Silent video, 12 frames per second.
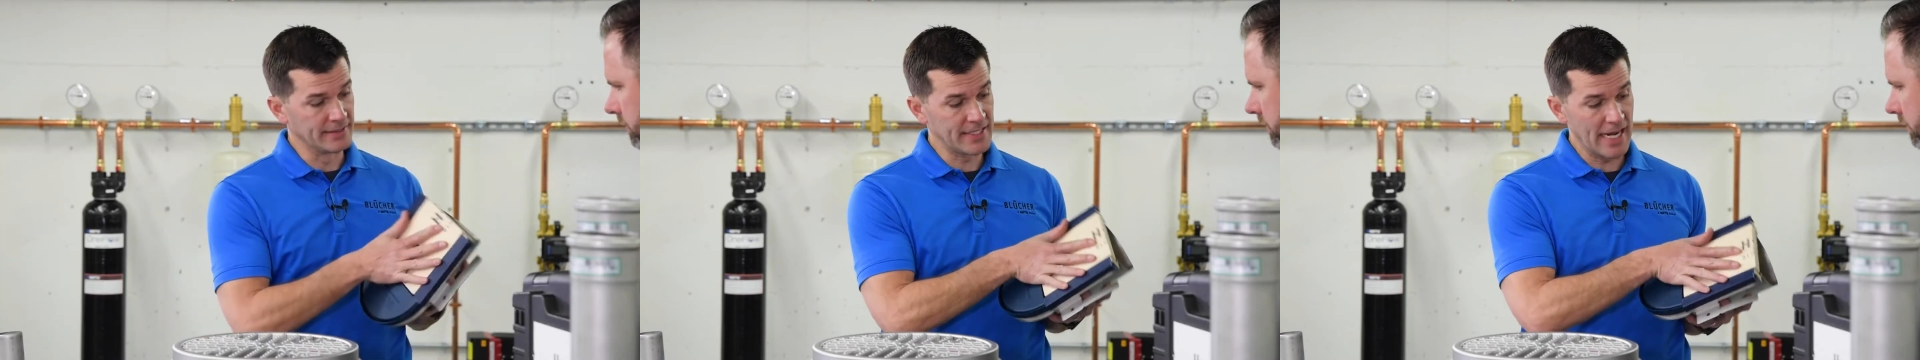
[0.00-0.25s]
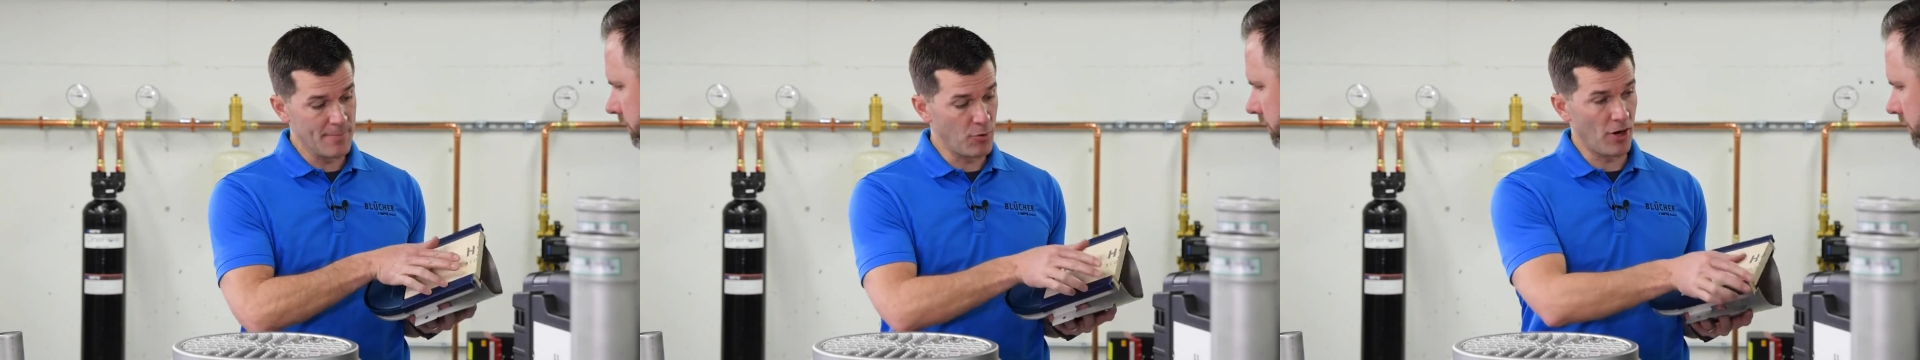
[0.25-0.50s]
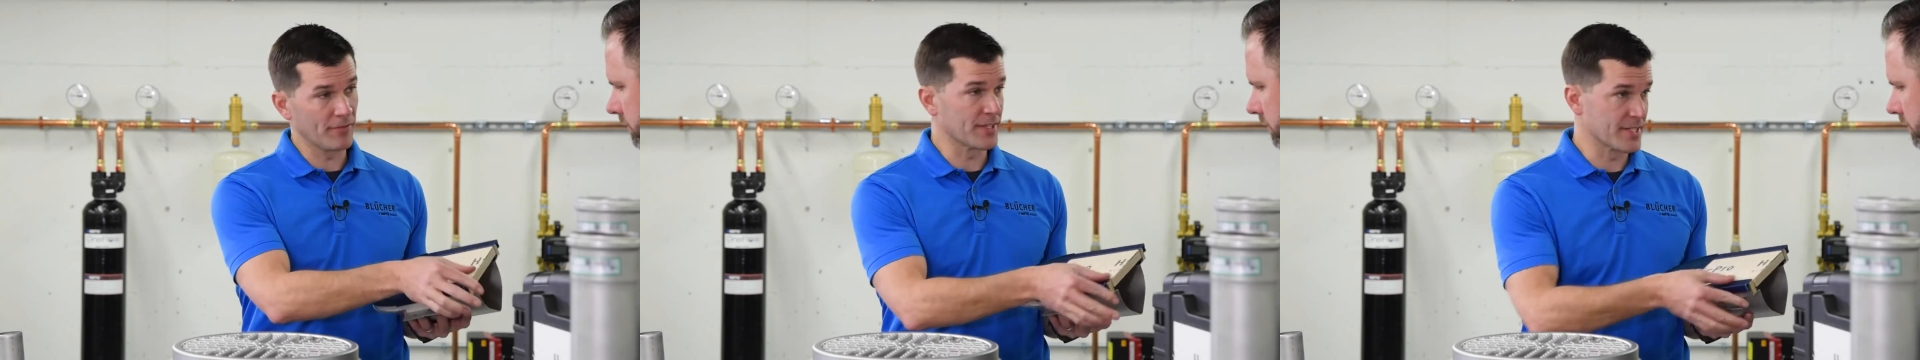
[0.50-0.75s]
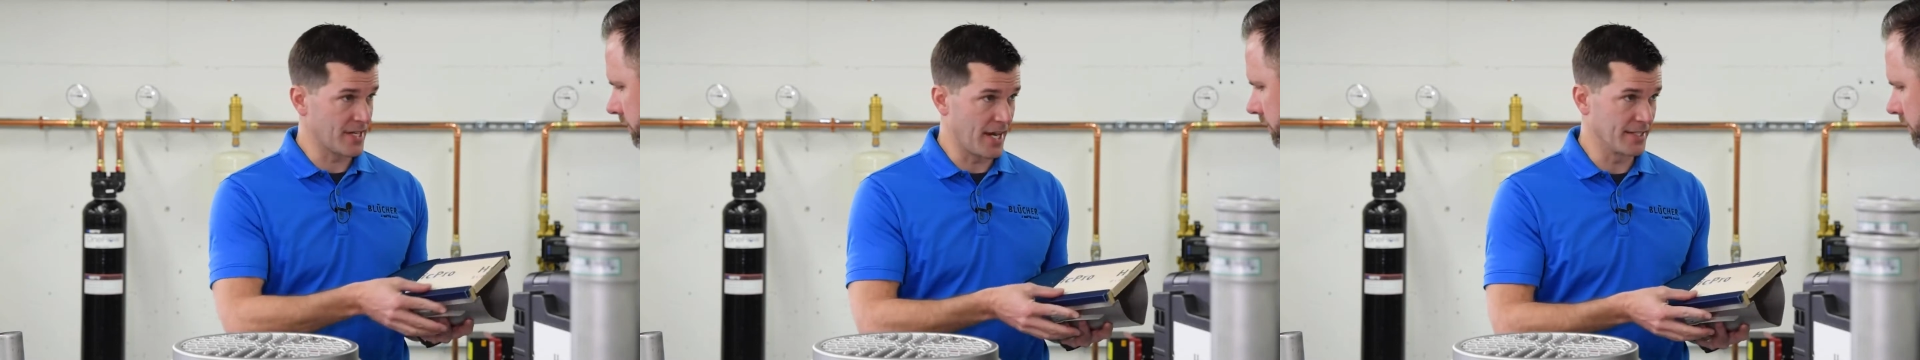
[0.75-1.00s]
tape off the
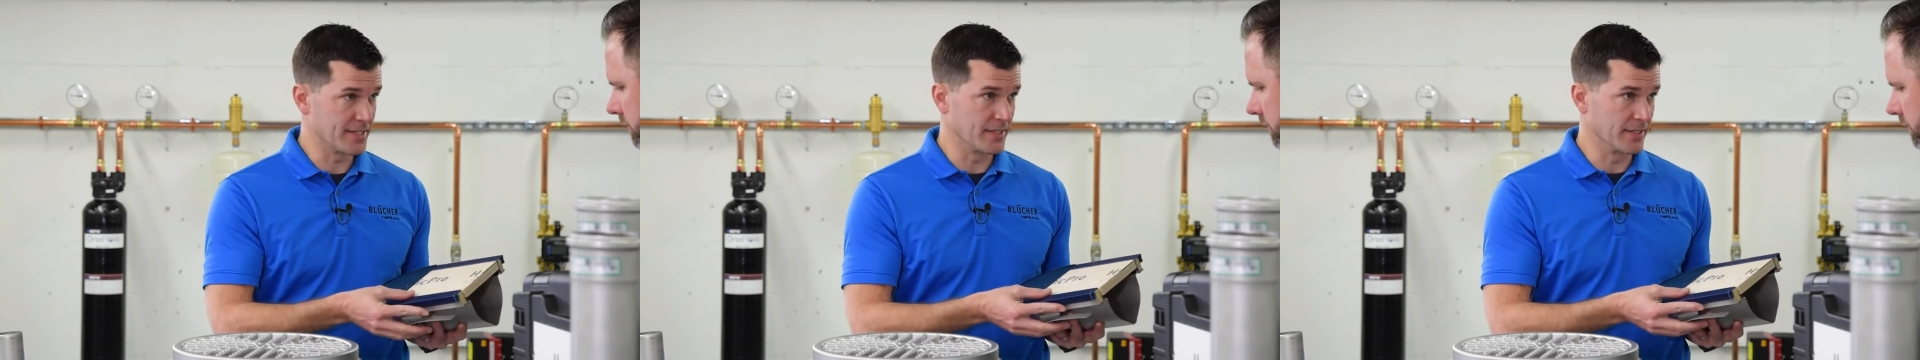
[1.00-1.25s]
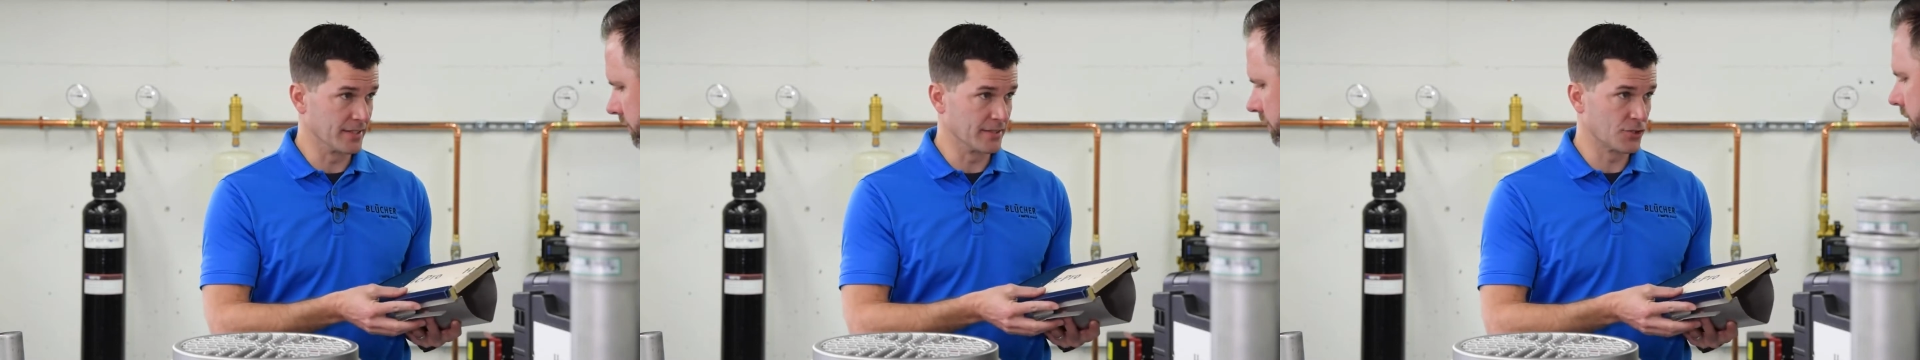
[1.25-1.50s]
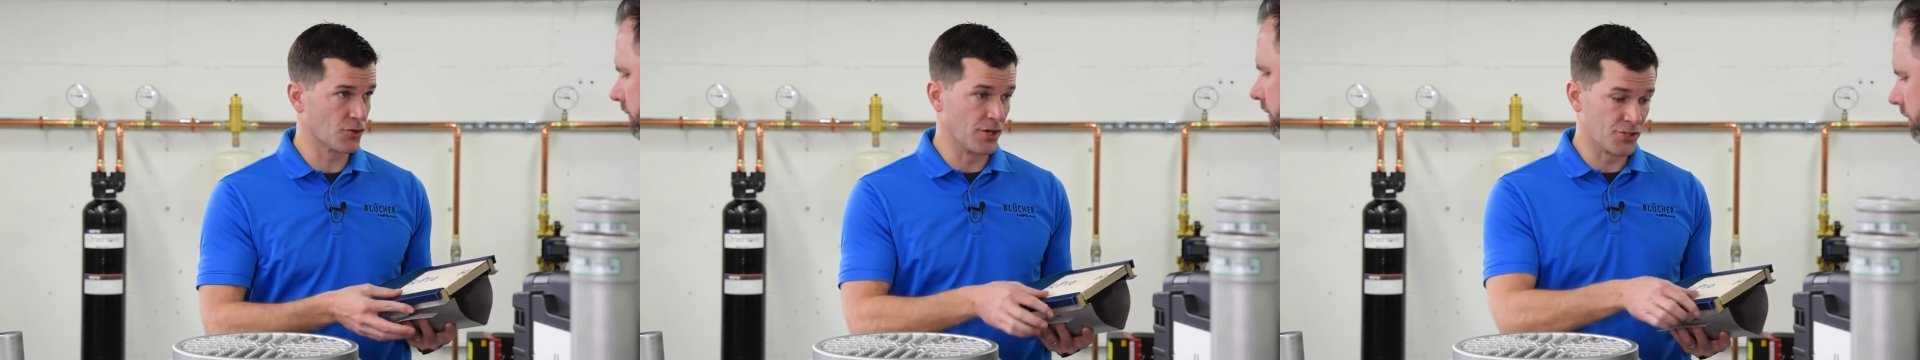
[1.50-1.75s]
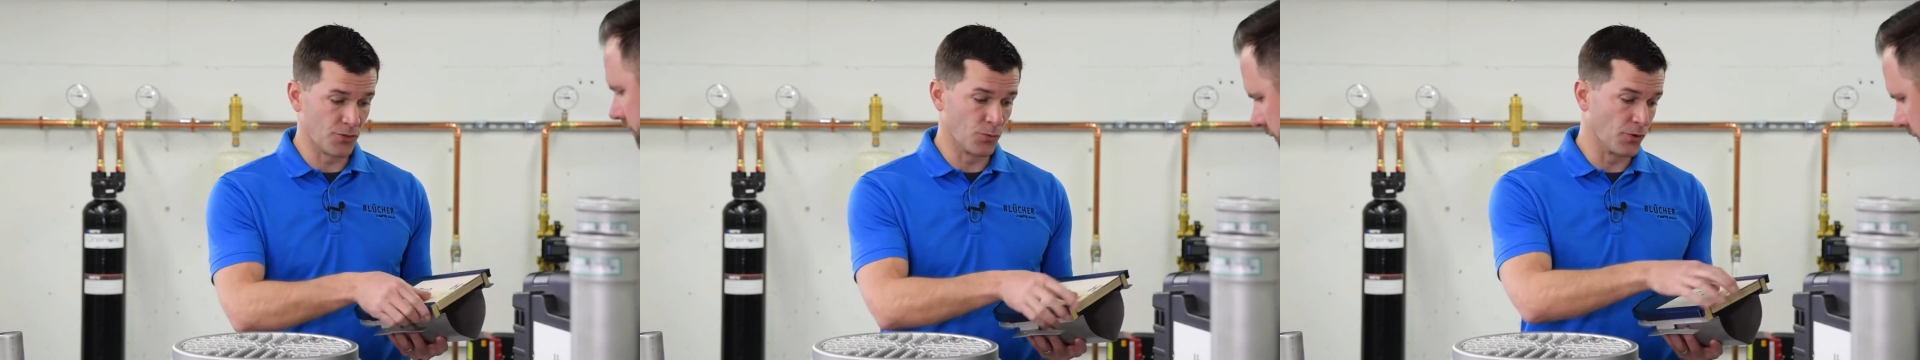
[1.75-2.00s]
sides of the
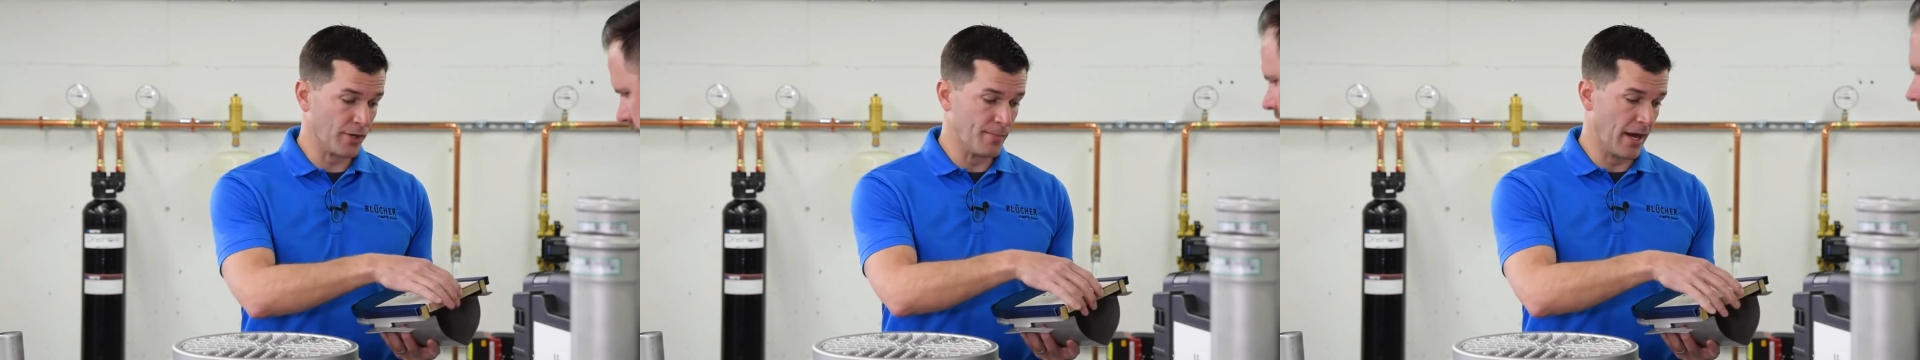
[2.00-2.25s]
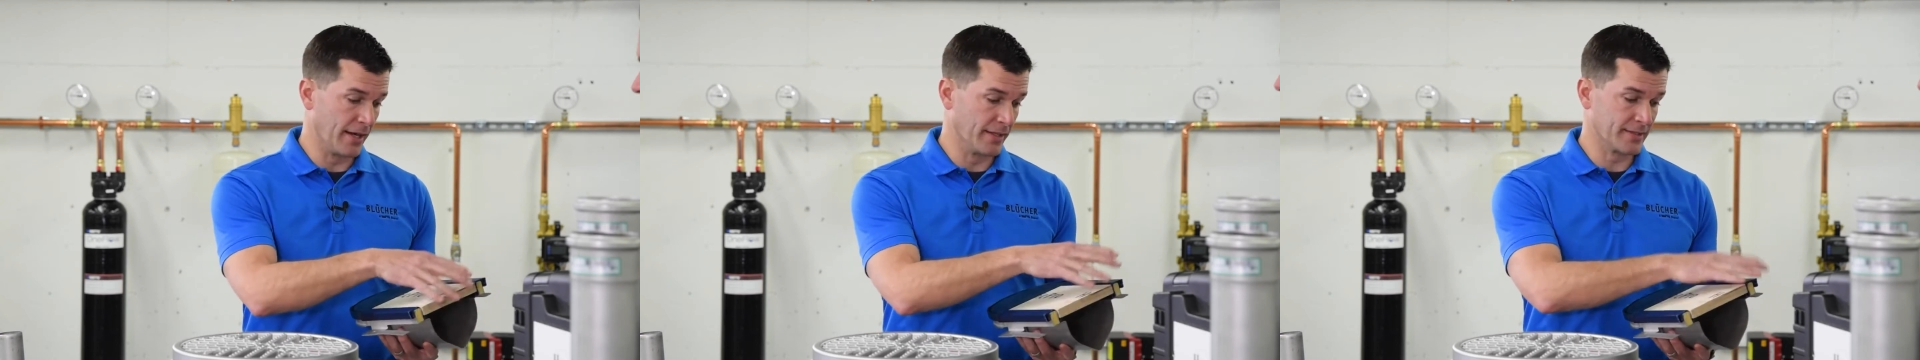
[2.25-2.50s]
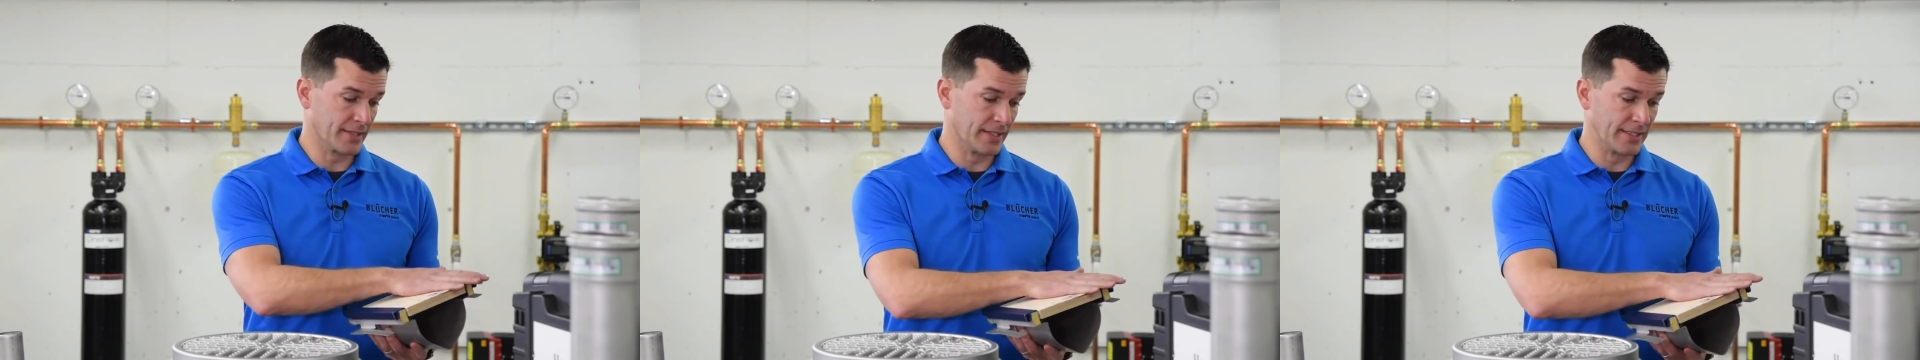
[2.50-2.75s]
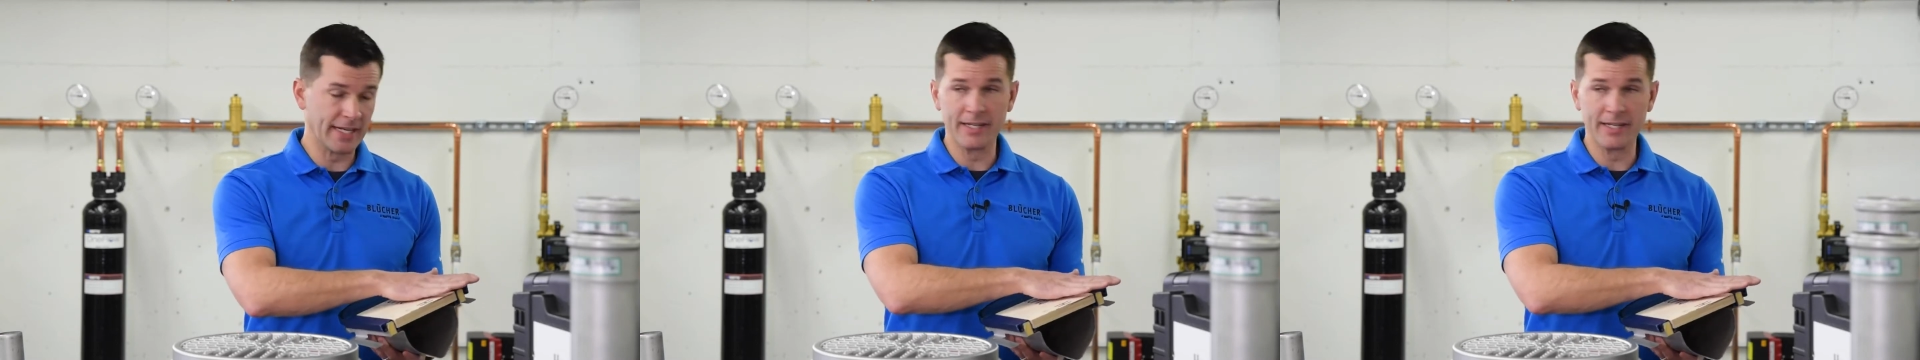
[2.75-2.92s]
trench and worry about it